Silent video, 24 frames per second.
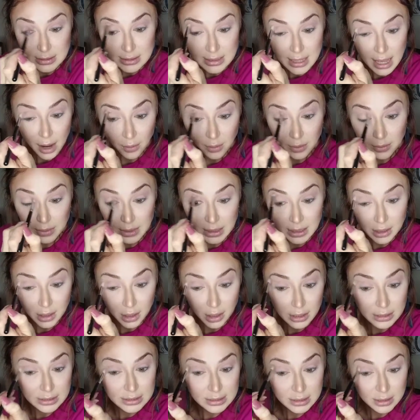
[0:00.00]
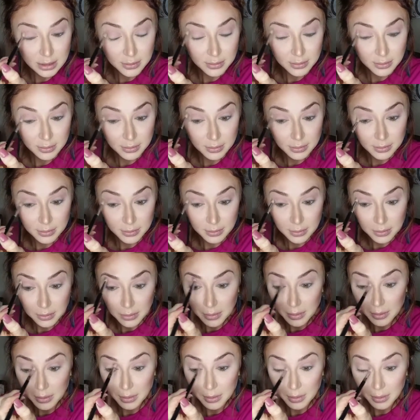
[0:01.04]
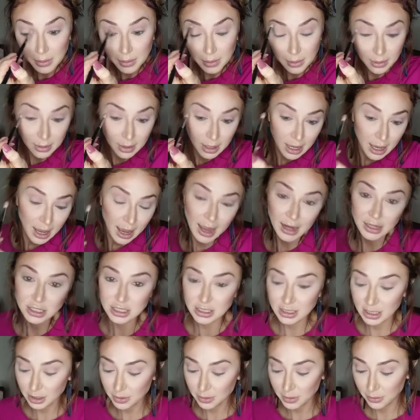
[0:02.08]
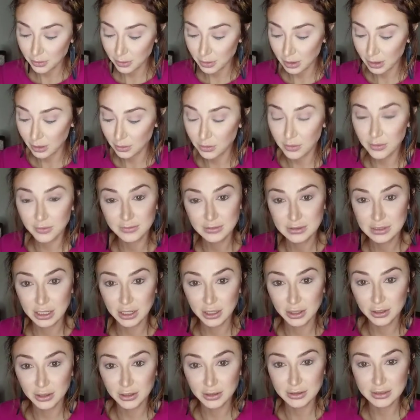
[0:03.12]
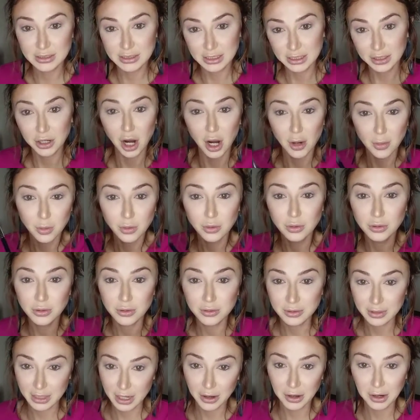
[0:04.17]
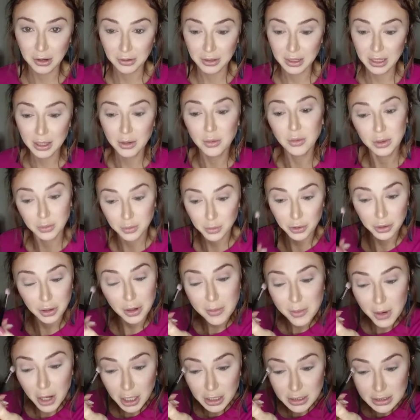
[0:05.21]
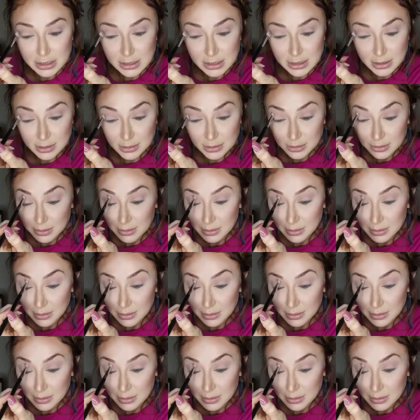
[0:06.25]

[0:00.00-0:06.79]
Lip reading: That would be awesome. I actually think it would be really cool if Gerald did carpool karaoke with Bruno Mars,